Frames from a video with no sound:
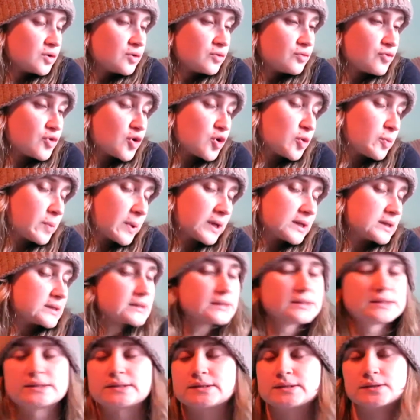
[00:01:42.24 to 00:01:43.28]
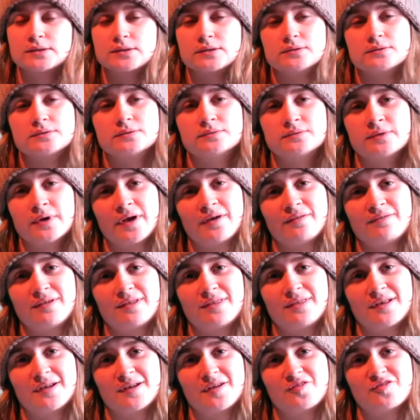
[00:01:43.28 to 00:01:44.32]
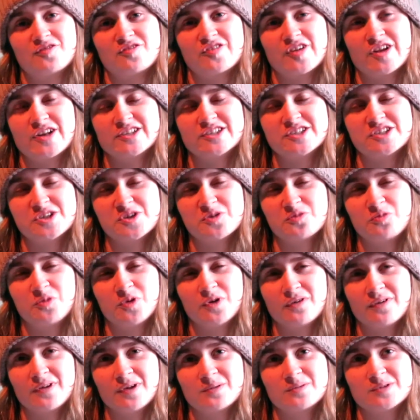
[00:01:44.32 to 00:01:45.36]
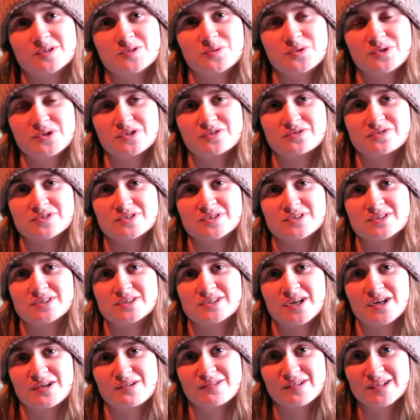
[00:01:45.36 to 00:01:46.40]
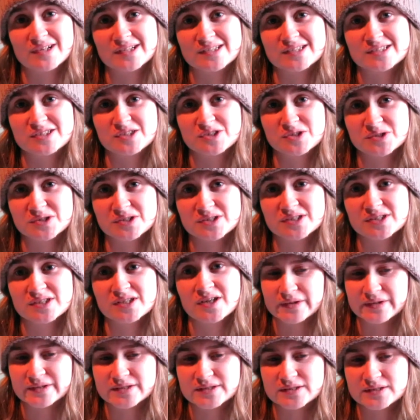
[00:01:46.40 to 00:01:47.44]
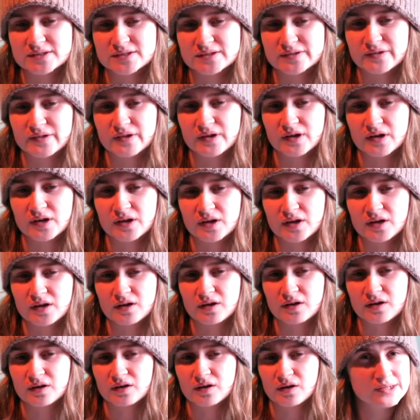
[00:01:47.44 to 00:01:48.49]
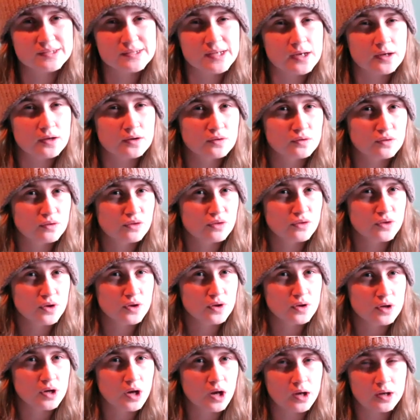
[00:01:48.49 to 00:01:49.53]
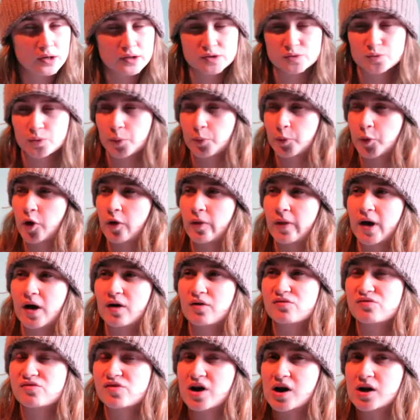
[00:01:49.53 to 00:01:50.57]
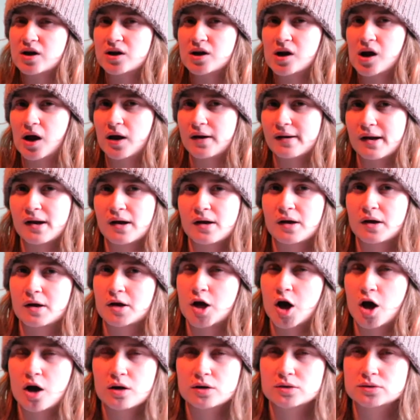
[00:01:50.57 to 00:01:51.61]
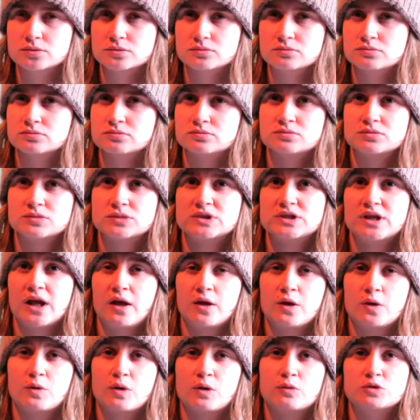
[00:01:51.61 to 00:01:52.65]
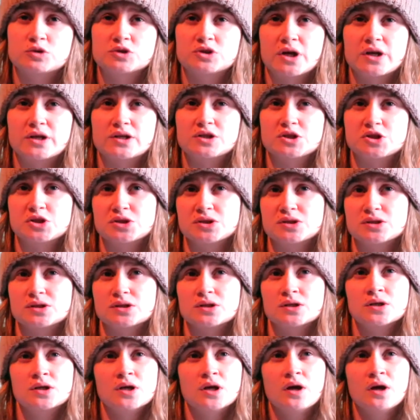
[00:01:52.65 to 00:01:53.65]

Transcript: romance and everything and friendship, and it was wonderful and I really enjoyed it. This is the second or third Heidi Swan book that I've read, and I can't tell you how much I enjoyed it.